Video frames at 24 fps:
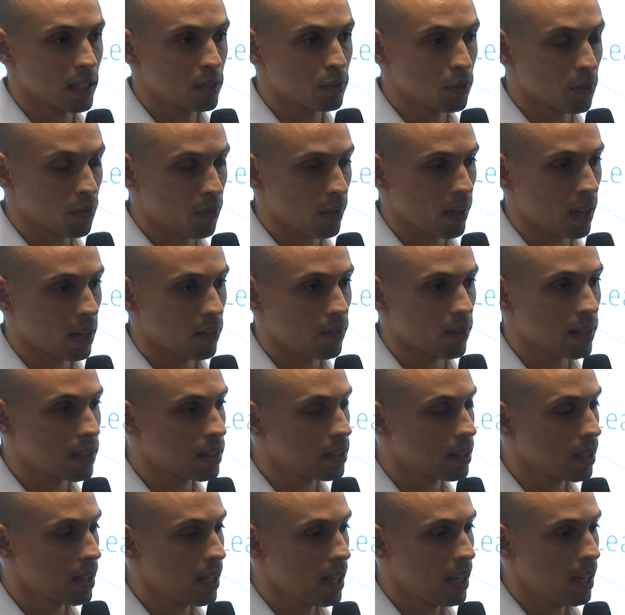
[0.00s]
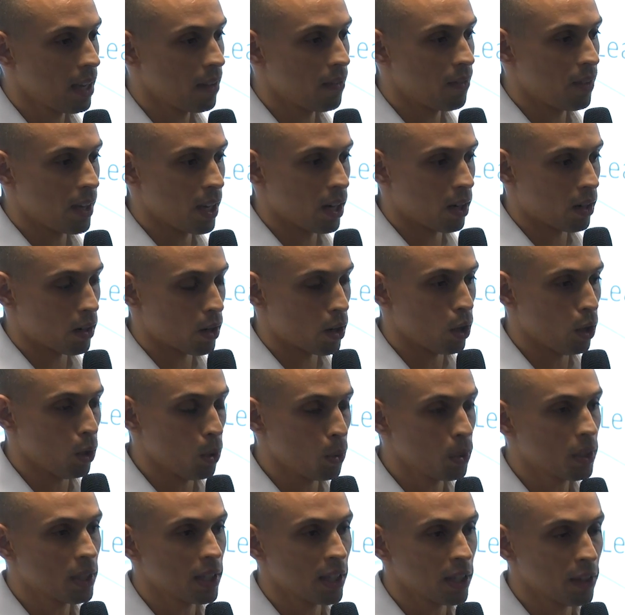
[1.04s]
is the fact that they are
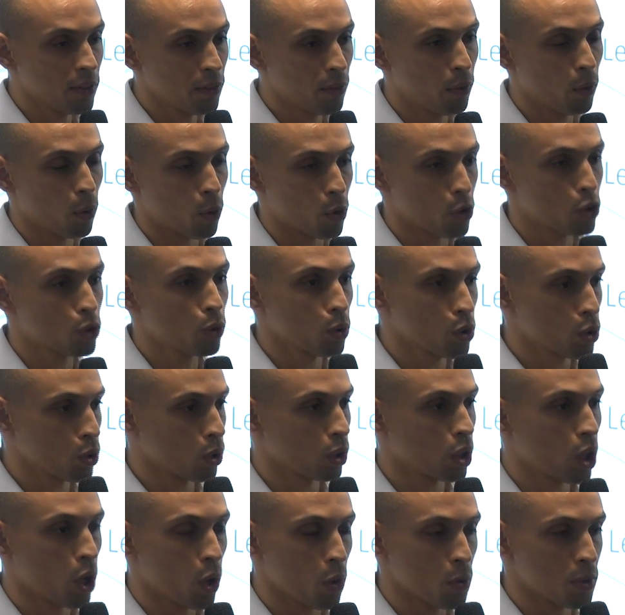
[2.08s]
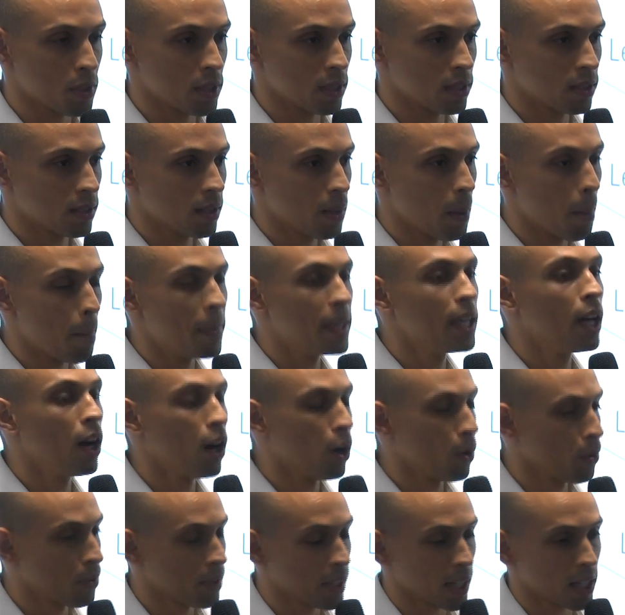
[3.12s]
looking for social causes
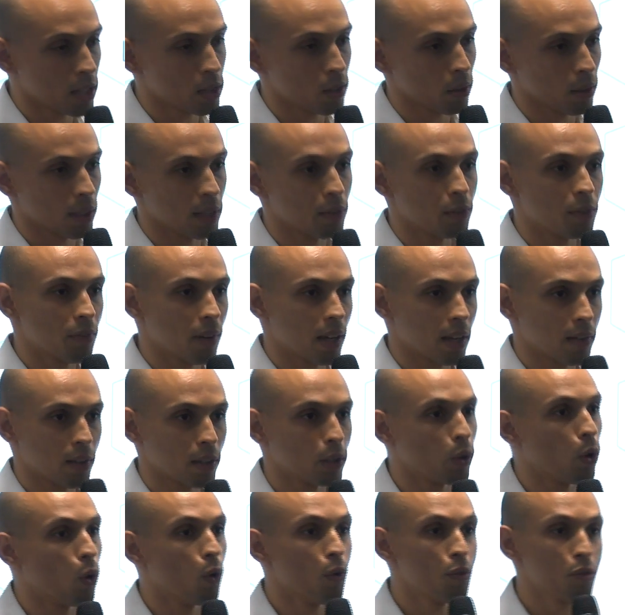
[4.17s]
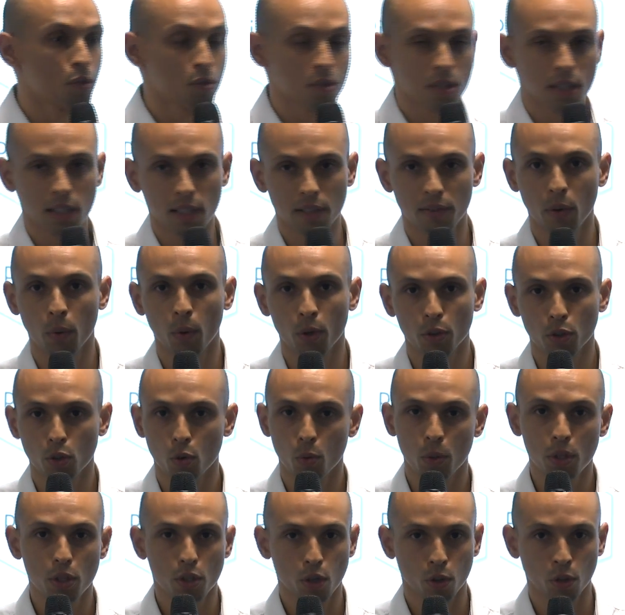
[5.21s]
beyond actually the fact that obviously they want a
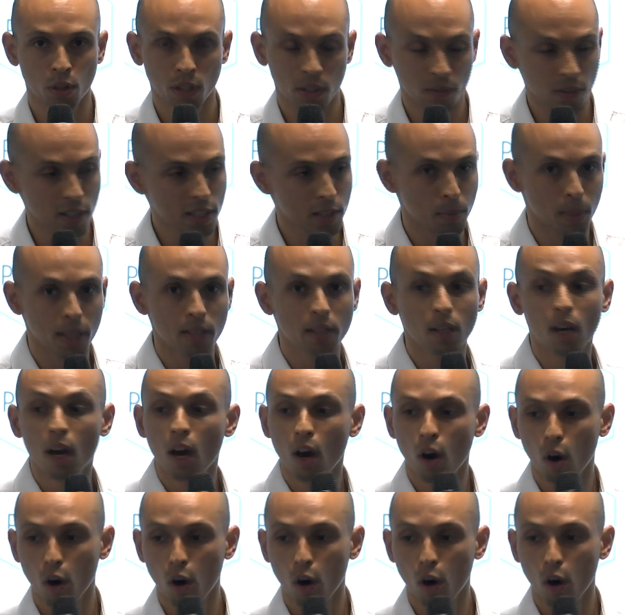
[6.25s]
return on investment,